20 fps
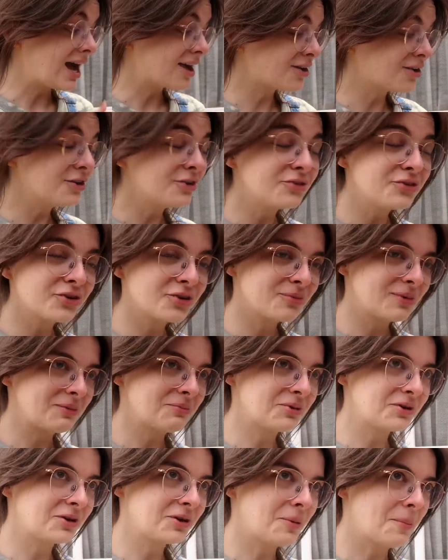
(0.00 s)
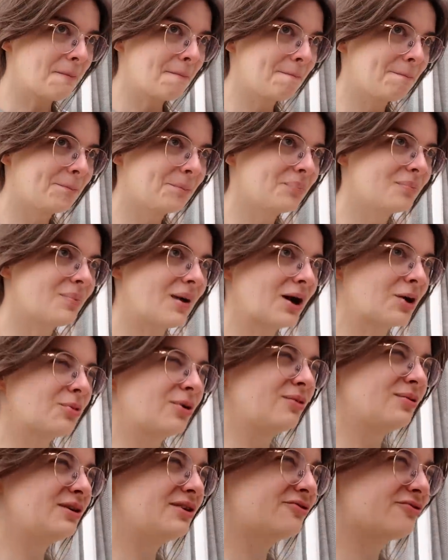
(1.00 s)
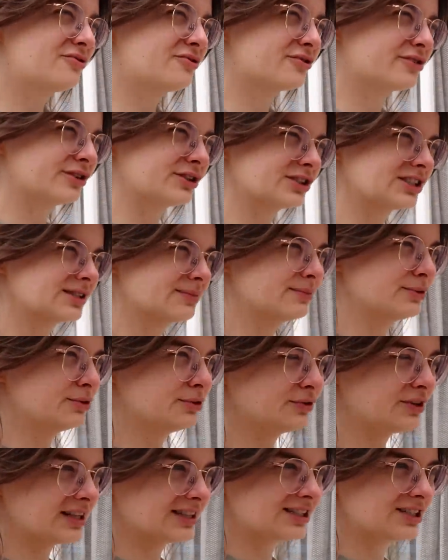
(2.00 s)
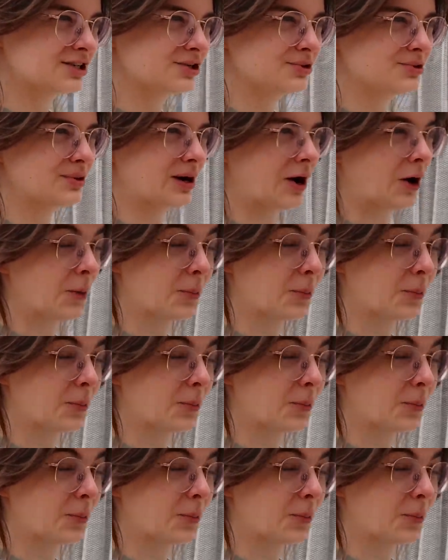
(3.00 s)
I don't know if you remember back when we first moved into our